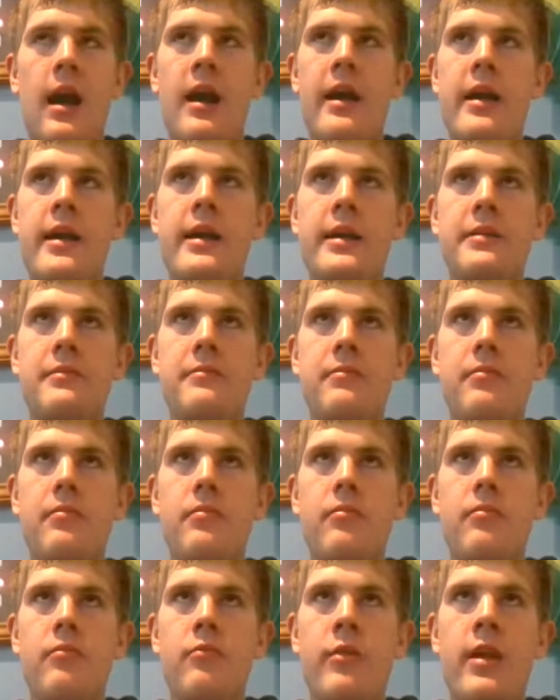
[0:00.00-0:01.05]
I
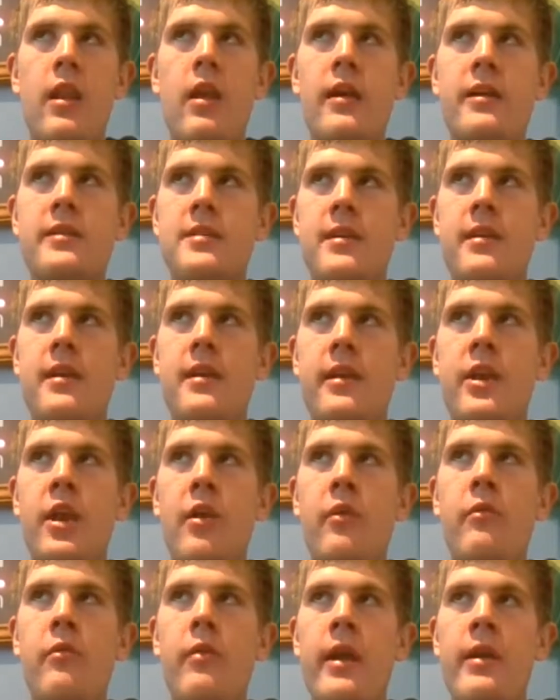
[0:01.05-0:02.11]
realised,
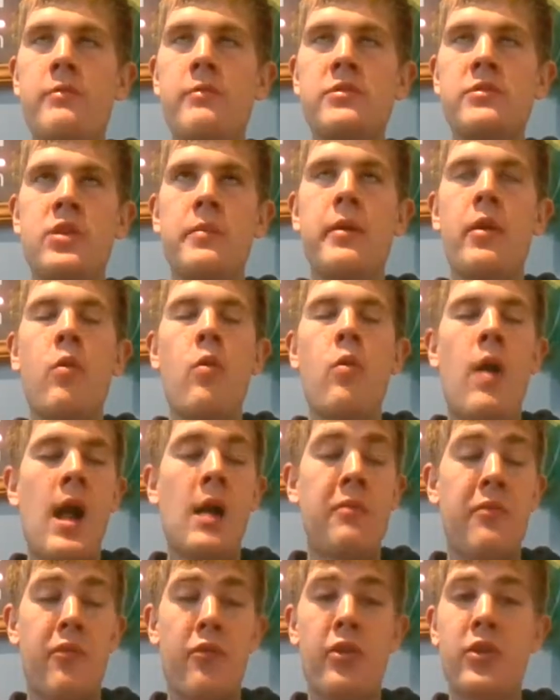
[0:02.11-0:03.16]
it was going to be a
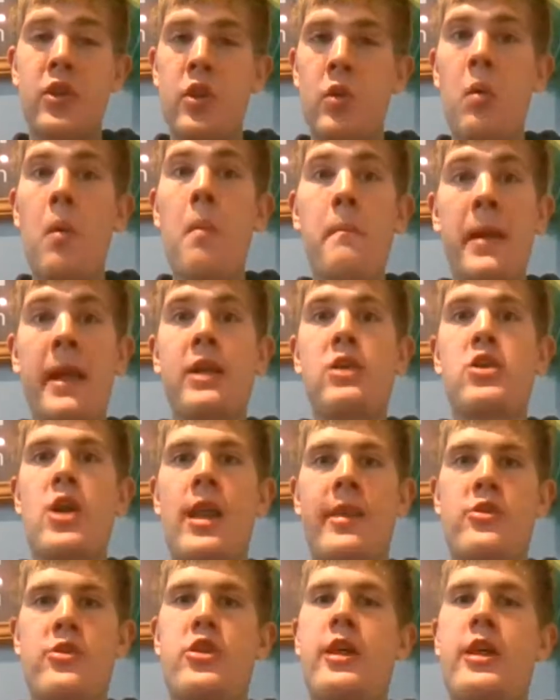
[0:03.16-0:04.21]
while before I could do a big
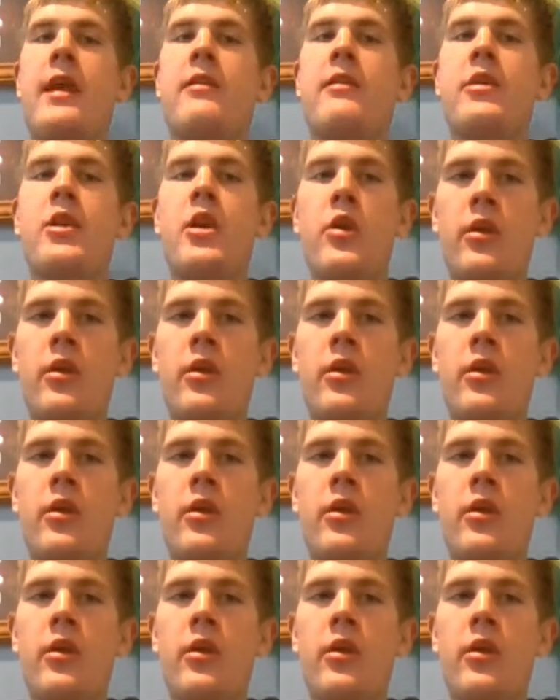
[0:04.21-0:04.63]
challenge again.